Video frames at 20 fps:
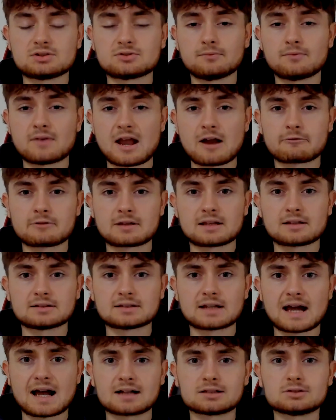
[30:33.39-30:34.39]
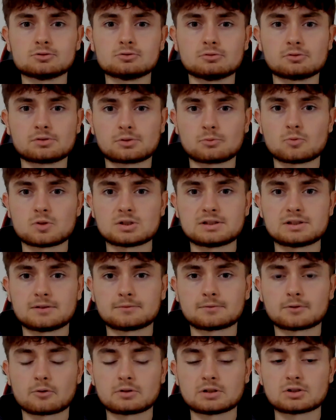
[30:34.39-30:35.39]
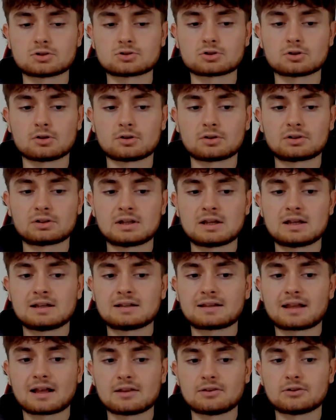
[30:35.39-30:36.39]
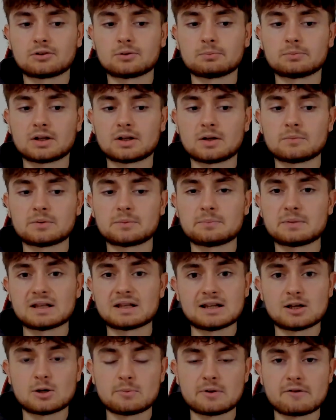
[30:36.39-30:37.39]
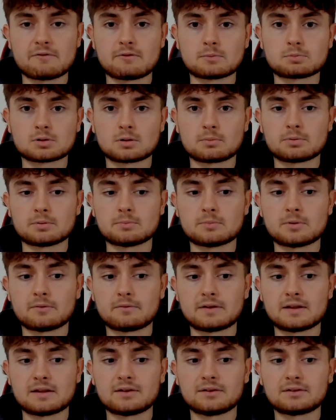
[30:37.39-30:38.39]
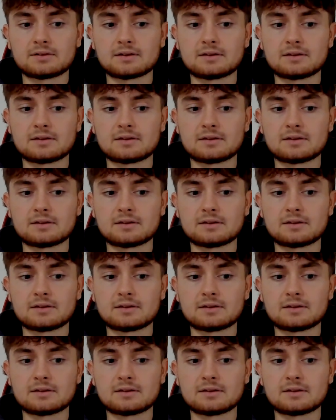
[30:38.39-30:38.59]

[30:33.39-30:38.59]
varying the angles in which he's throwing the shots can sometimes be a little bit of a problem of his.